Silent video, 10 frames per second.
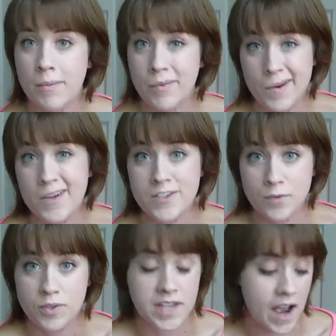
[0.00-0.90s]
pretty much
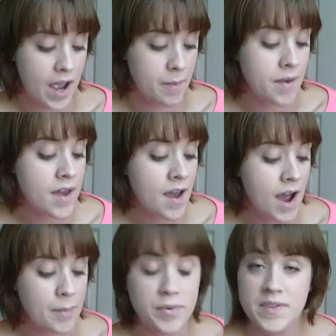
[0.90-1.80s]
full time.
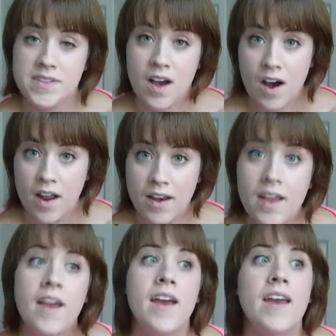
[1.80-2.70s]
I put this on
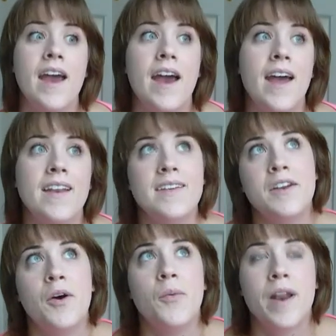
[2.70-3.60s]
at,
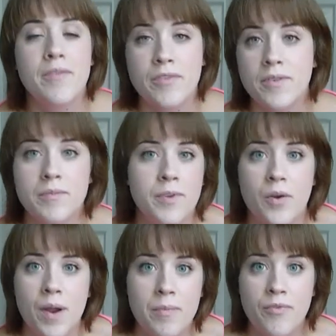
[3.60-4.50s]
whenever,
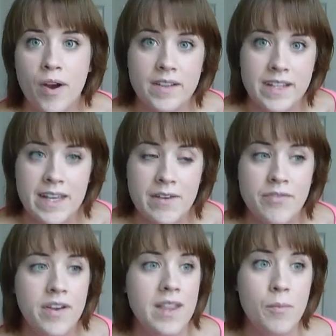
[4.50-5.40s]
right before I
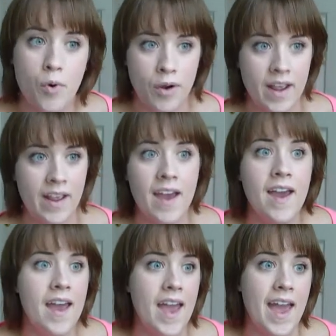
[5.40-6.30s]
leave in the morning,
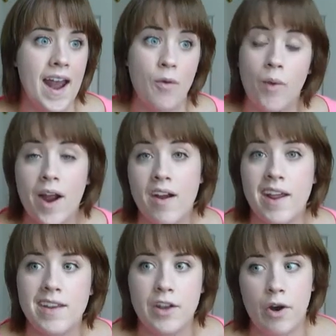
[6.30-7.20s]
and I wear
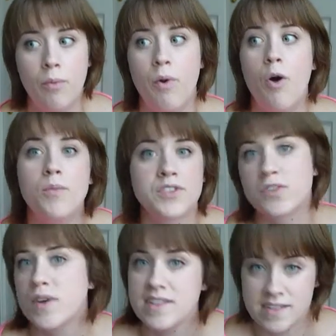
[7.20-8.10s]
it, almost
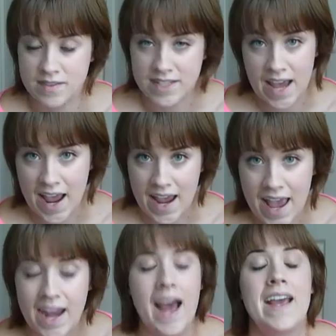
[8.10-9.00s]
the rest of the day.
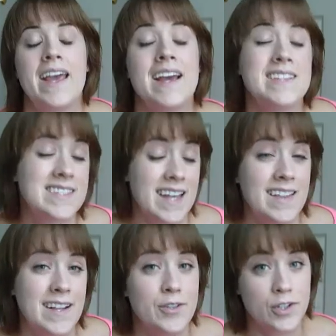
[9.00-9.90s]
And I can't say
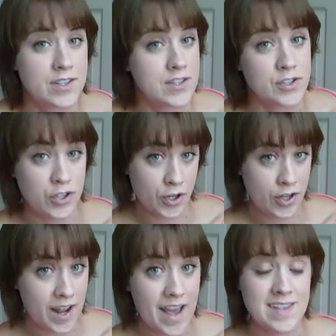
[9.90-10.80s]
that it looks as
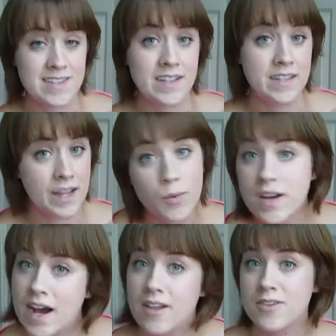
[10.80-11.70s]
good as the
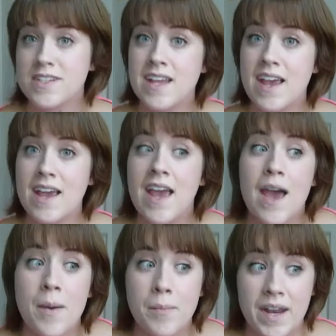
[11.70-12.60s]
liquid ColorStay,
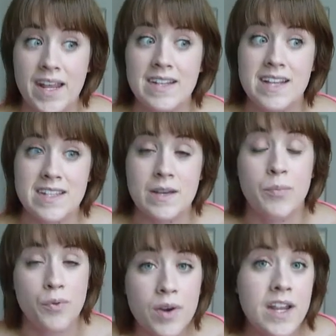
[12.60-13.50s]
but it does a
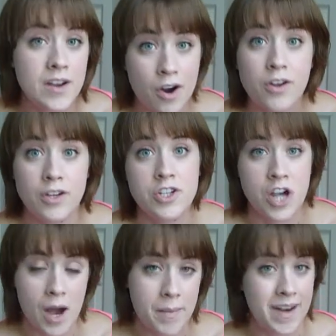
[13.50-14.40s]
pretty darn good
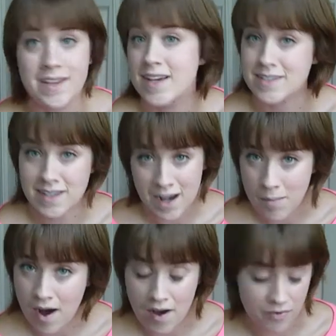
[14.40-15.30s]
job, and it doesn't come
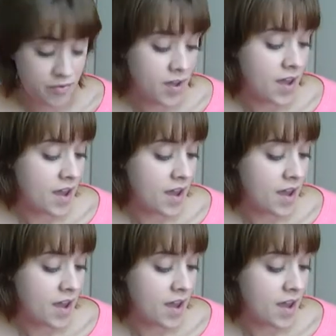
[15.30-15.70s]
off